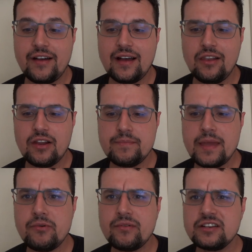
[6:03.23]
far. A lot of
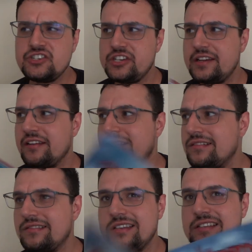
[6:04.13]
people were shitting
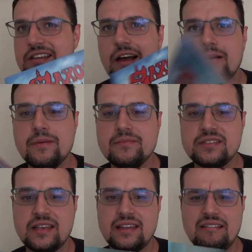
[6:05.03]
on this album,
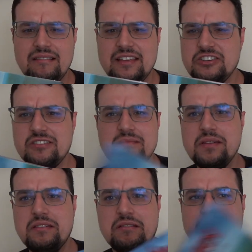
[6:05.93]
saying, oh, this shouldn't
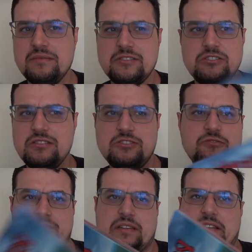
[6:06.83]
be, you
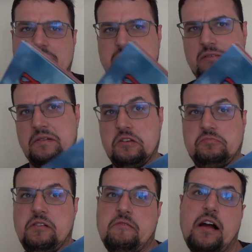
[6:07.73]
know,
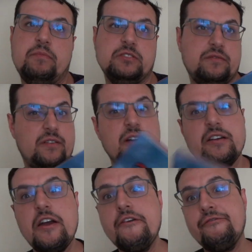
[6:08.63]
as metal albums.
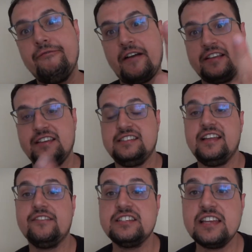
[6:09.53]
Well, go fuck
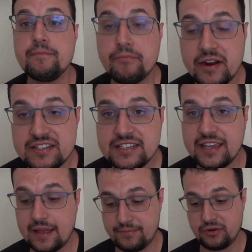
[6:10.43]
yourself. Stick a
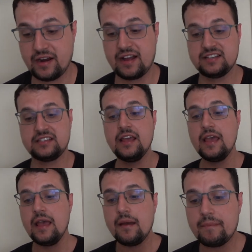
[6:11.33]
breadstick up your ass.
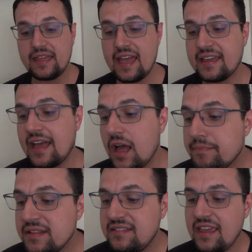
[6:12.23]
But yeah,
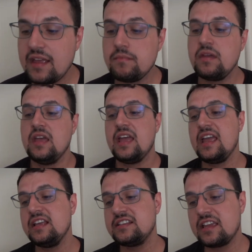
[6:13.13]
Carpe Diem
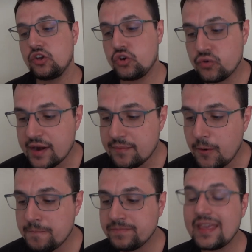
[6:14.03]
is
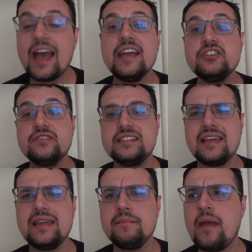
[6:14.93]
incredible. Age of
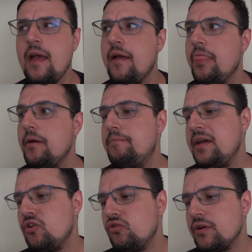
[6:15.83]
Steam, The
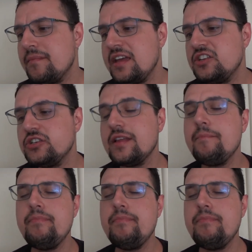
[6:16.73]
Pilgrimage,